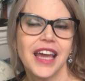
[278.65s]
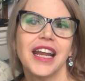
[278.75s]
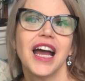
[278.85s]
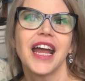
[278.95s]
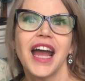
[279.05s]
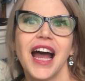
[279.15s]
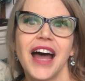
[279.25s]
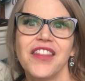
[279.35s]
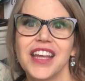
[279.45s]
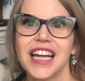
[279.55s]
and I
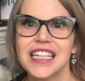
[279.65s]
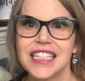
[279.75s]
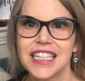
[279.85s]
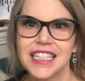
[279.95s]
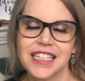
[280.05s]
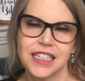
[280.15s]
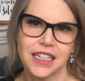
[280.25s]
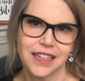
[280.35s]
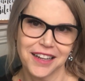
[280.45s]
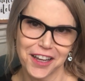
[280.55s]
had the
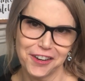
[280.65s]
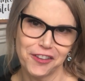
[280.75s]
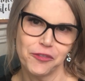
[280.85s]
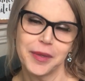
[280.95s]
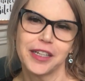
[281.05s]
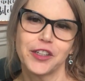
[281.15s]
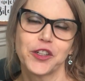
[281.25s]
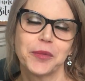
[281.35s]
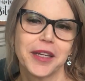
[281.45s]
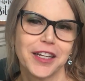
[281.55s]
identity not of being a
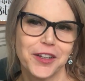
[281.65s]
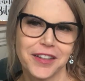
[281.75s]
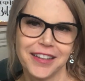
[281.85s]
little bit,